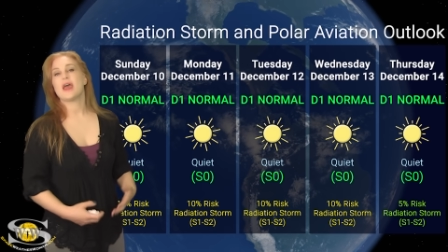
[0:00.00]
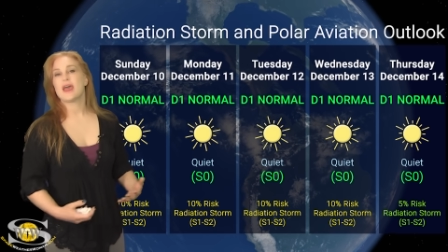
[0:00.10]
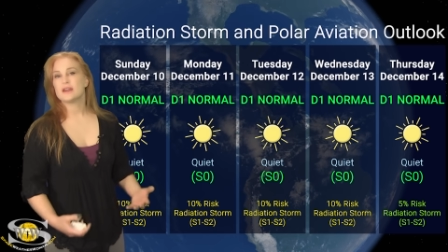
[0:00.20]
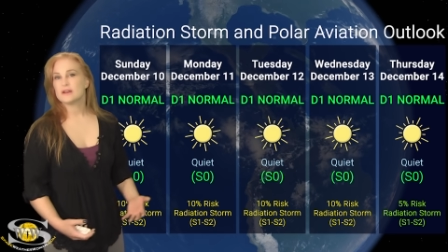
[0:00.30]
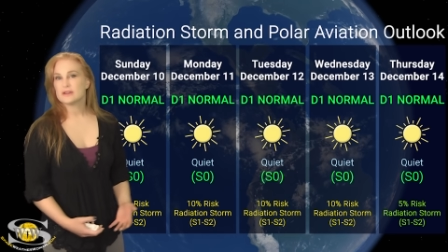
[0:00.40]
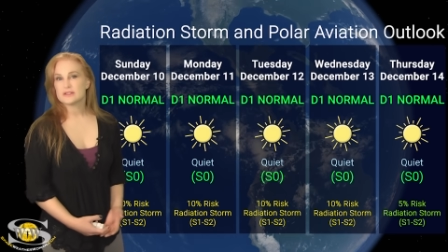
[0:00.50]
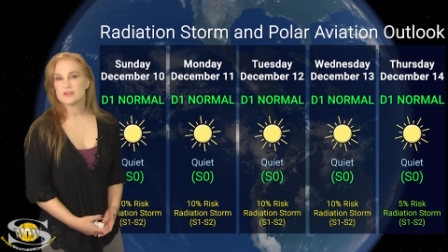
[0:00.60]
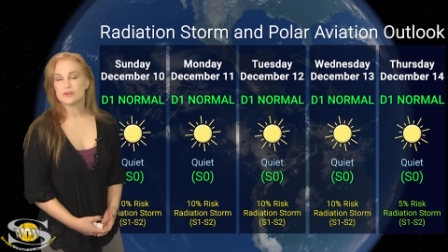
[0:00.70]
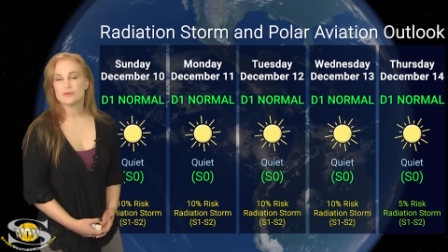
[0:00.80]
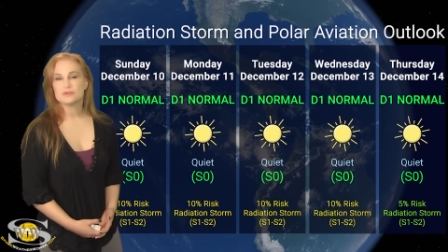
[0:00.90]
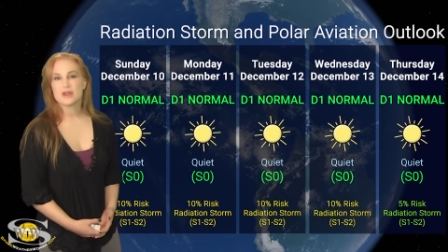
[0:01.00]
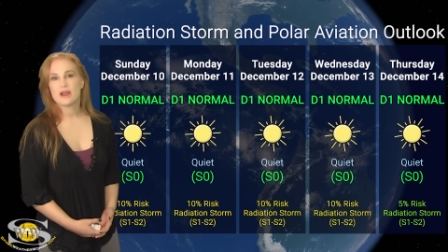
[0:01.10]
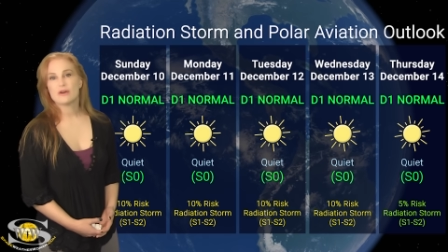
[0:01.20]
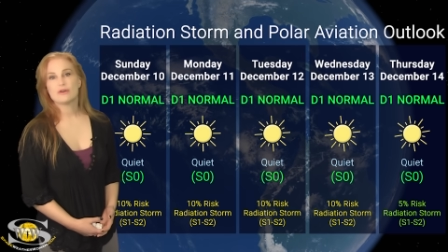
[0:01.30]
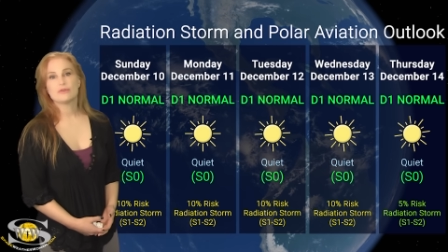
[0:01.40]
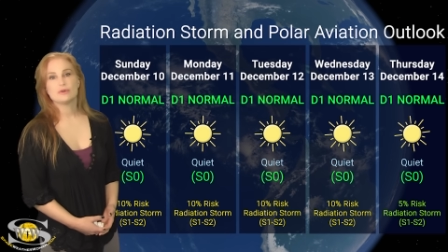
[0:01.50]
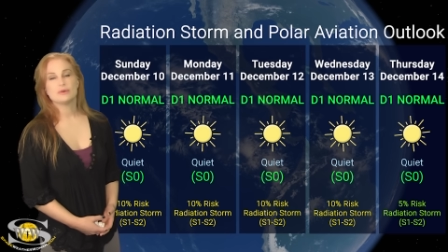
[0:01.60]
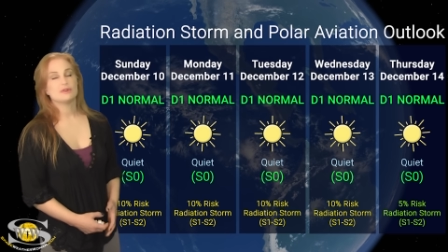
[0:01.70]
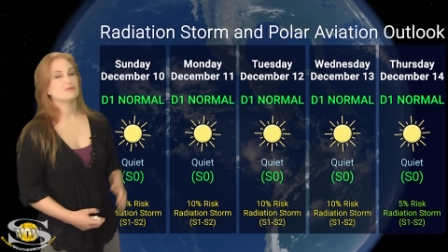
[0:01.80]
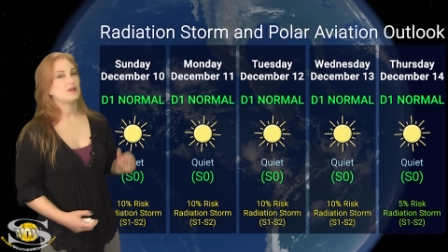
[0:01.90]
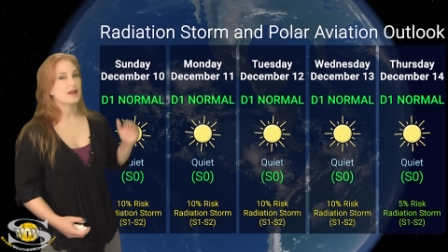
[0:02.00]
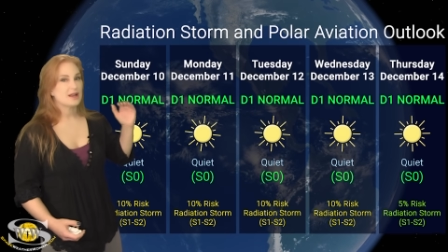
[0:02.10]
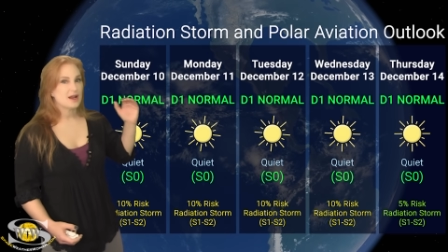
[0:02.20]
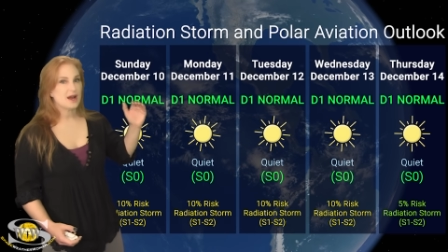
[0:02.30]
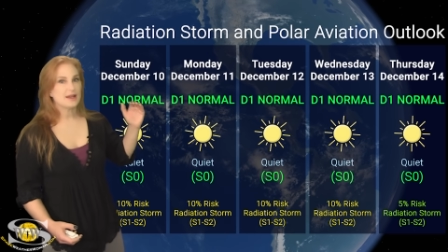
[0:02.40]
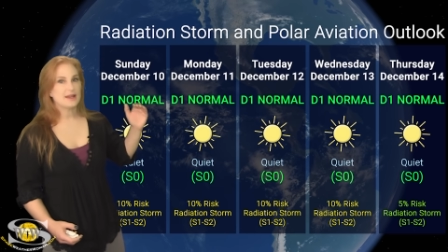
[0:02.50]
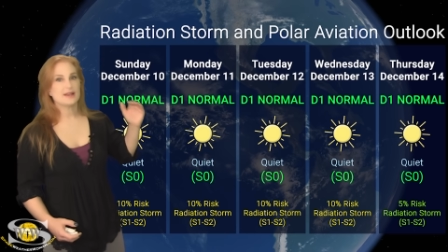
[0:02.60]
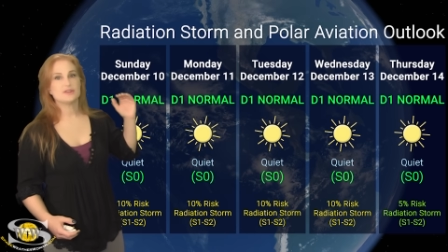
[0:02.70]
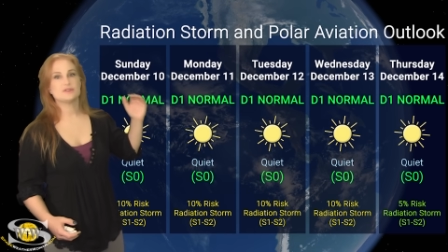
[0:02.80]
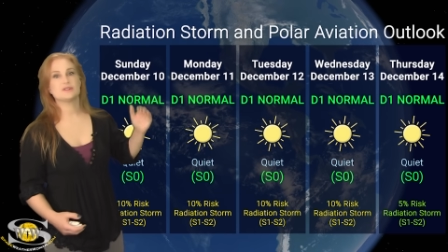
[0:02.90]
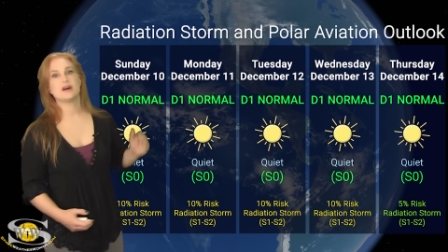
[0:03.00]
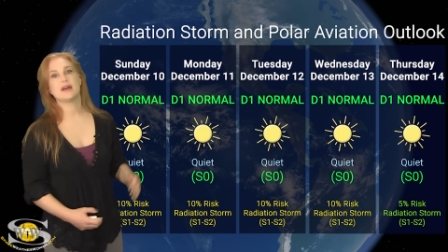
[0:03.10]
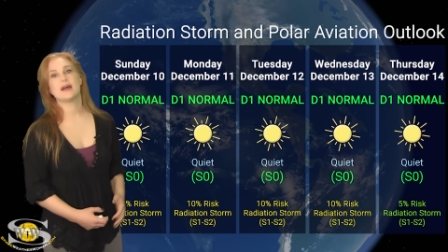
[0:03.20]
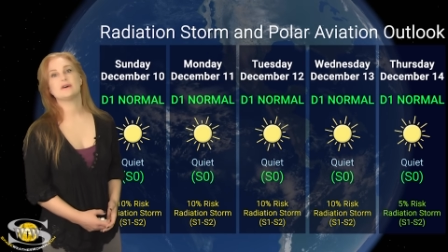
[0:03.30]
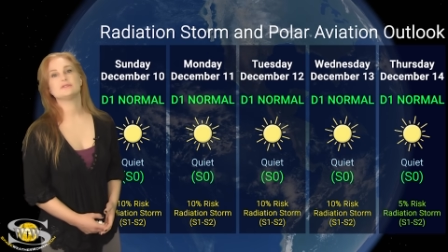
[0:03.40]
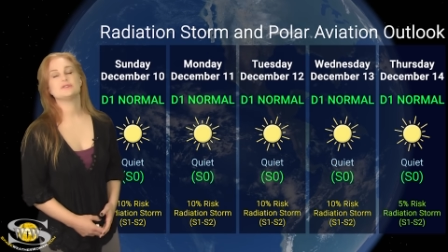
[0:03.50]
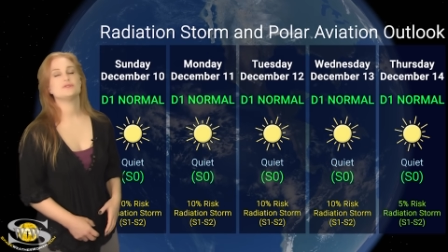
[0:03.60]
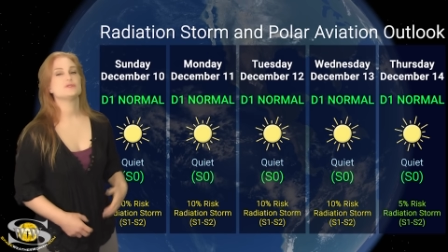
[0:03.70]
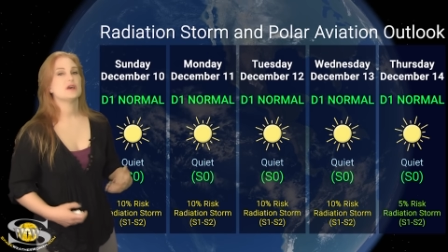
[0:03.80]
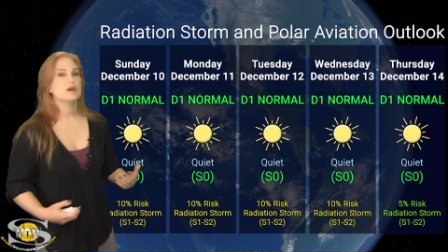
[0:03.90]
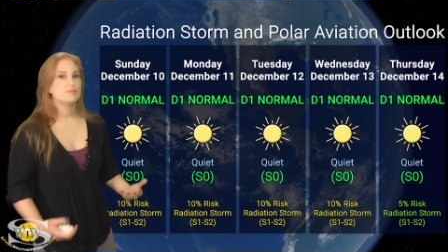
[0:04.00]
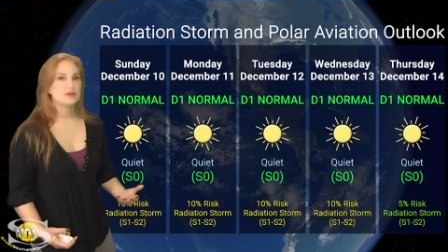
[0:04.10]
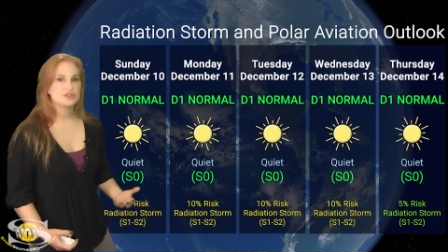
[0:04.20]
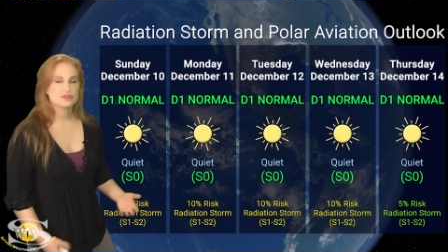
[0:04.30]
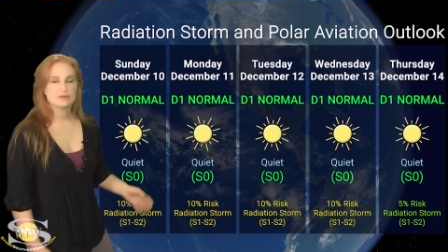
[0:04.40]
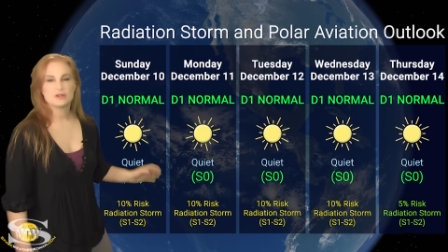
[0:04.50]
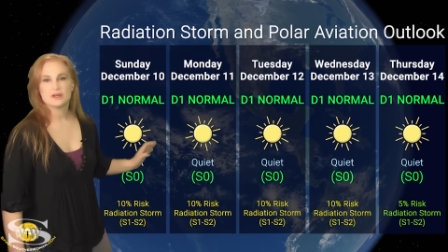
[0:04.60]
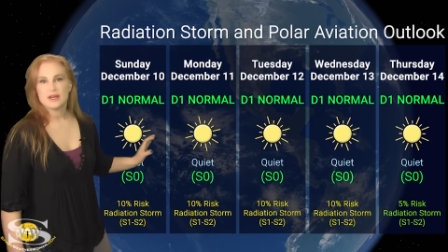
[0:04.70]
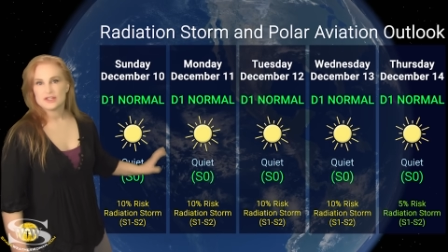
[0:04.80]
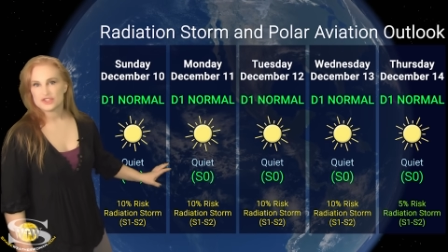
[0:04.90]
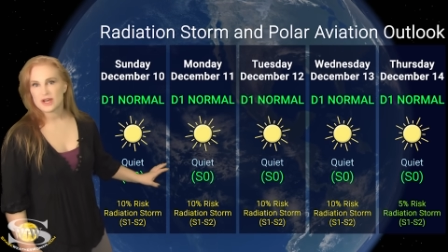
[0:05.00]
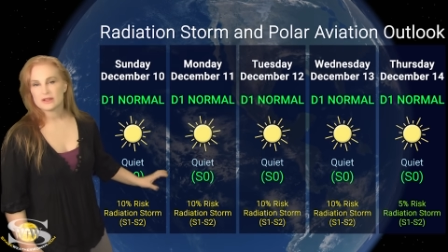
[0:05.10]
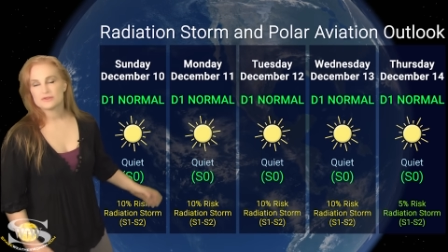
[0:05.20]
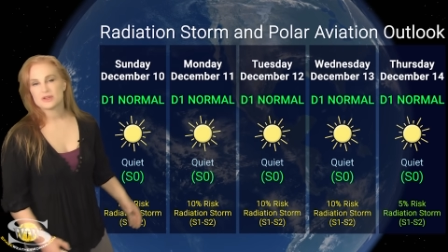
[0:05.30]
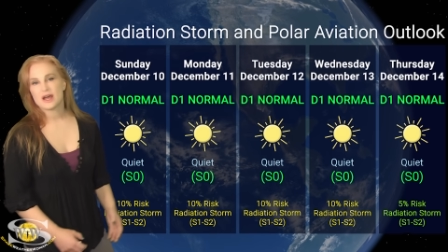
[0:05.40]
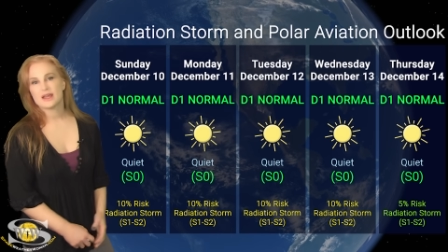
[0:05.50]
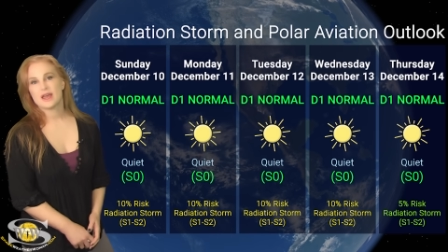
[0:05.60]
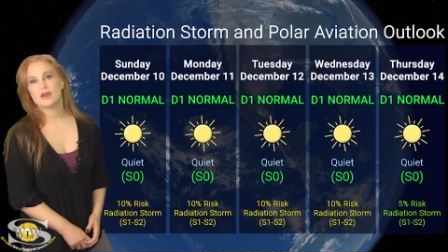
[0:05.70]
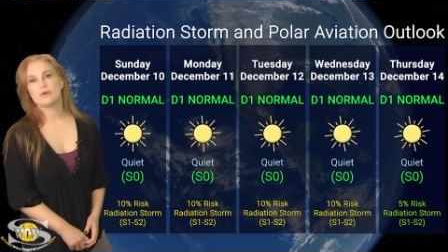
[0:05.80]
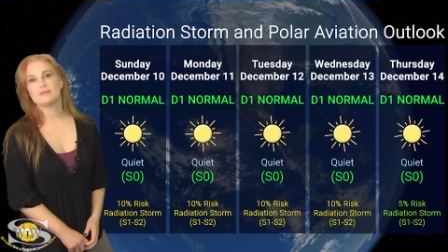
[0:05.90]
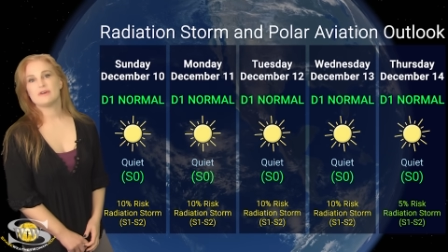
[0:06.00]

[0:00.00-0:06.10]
and this includes air crew, and you're flying at high latitudes and high altitudes, be sure to check those ICAO